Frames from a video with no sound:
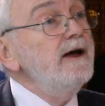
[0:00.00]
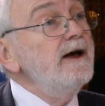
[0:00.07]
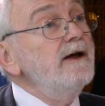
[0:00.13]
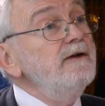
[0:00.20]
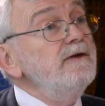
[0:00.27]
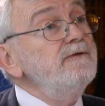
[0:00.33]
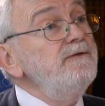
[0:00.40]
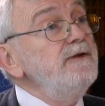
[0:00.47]

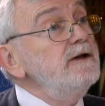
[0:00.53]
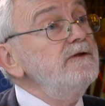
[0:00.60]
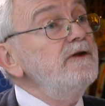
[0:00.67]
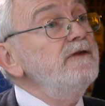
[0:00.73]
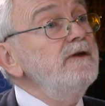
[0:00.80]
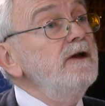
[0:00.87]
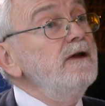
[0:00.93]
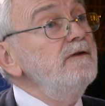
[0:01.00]
and feel
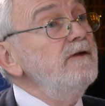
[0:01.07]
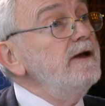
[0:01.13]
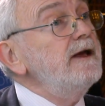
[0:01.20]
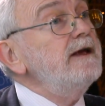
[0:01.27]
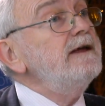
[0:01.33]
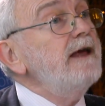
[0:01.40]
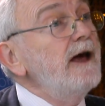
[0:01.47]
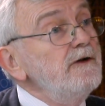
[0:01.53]
that they
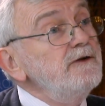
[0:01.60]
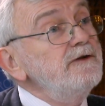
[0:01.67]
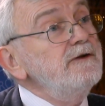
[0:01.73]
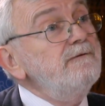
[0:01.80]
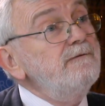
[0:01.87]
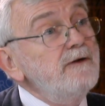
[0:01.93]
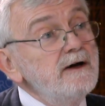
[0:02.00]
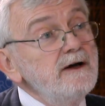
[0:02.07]
cannot
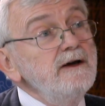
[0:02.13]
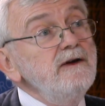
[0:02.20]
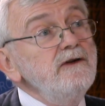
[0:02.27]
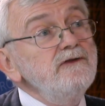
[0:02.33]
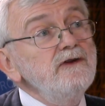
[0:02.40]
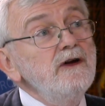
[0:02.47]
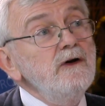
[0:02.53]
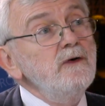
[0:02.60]

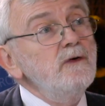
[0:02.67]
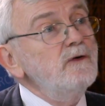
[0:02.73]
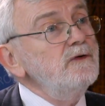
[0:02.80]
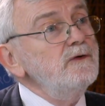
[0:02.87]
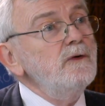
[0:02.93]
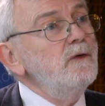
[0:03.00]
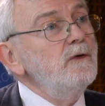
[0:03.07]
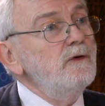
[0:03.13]
advise
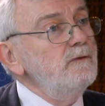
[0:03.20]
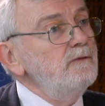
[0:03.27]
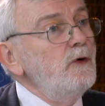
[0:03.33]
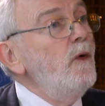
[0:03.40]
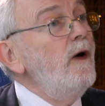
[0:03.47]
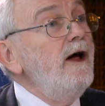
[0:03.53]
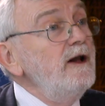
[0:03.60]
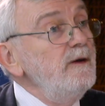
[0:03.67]

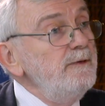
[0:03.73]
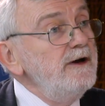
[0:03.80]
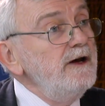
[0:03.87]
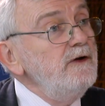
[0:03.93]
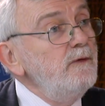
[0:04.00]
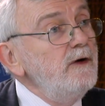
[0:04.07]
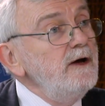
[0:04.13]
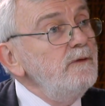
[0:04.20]
or help in
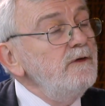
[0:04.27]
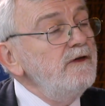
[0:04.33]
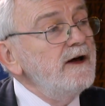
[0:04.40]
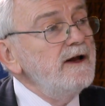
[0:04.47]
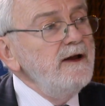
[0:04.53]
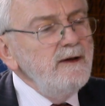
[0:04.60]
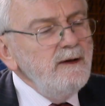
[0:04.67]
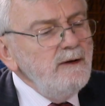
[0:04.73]
any way with that.